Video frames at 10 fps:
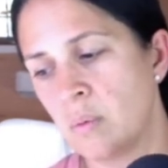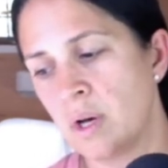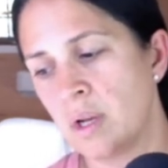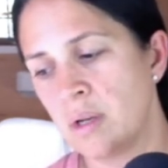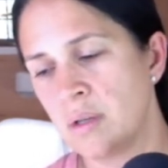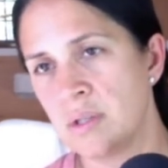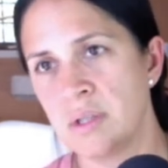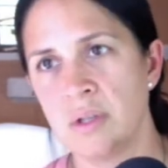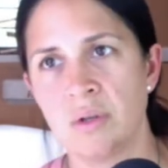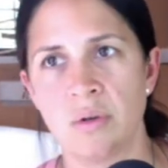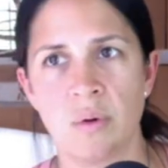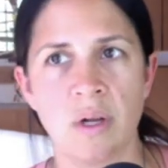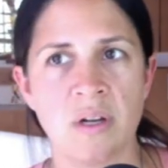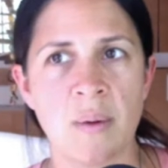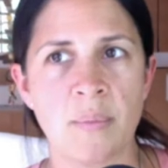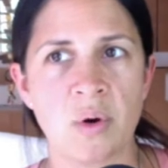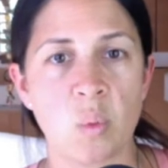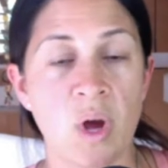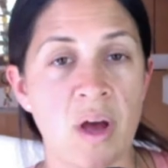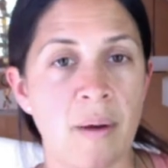one, two,
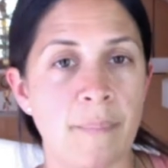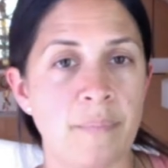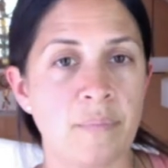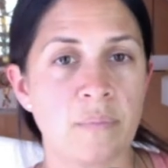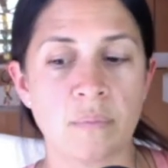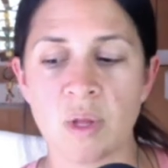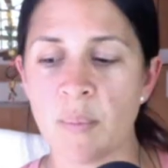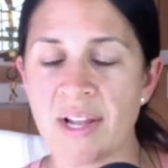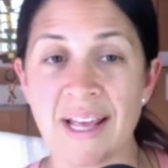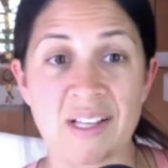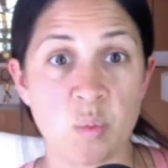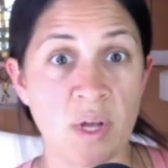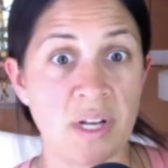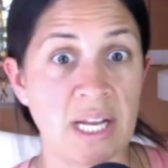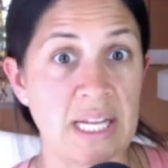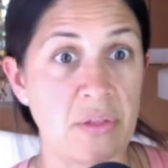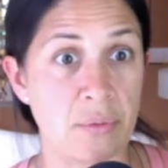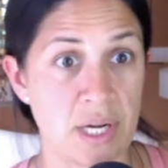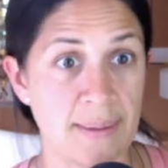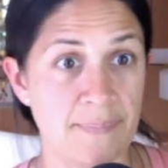number um, podcast
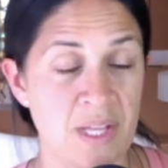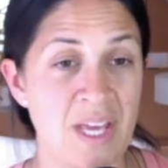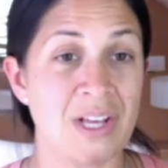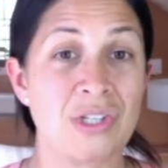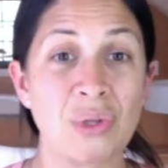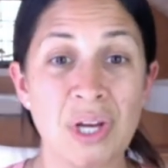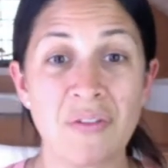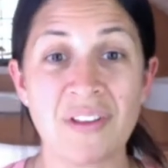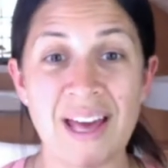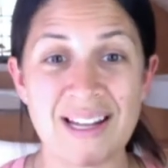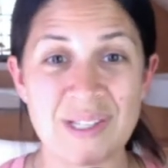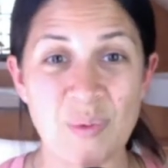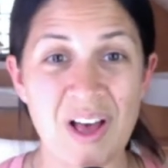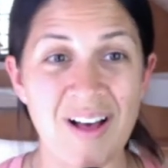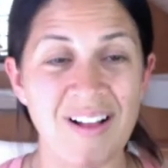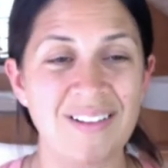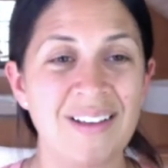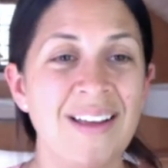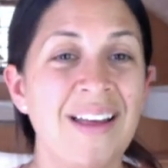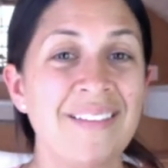193. So look for that as well.
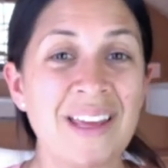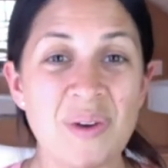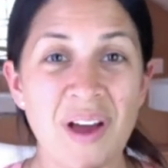Thank